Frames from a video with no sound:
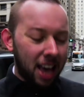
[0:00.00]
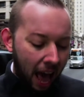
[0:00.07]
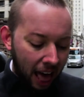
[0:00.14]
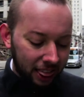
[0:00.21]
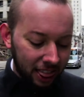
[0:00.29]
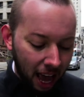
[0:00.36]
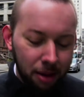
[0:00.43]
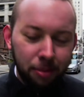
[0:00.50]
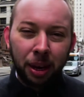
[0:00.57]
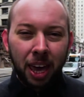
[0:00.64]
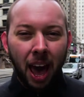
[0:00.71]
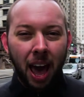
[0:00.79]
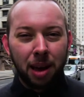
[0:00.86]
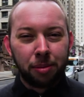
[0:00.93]
and that
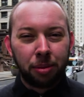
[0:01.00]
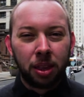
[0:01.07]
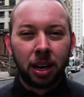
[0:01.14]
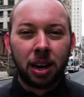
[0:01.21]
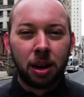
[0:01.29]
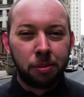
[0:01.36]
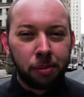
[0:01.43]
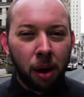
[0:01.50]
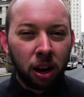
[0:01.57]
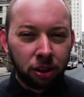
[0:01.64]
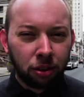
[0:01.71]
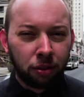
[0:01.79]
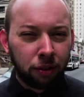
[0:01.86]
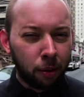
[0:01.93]
became the
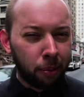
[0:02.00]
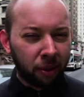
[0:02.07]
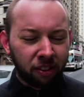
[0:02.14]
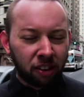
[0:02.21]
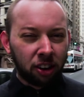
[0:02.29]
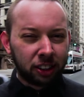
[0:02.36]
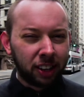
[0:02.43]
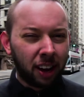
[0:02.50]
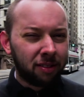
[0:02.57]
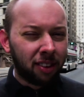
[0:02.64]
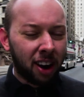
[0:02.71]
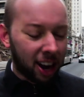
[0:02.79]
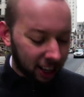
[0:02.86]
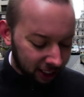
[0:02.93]
model for Before
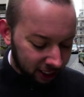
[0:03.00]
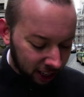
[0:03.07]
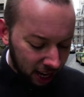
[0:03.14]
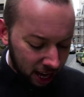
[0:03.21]
Sunrise.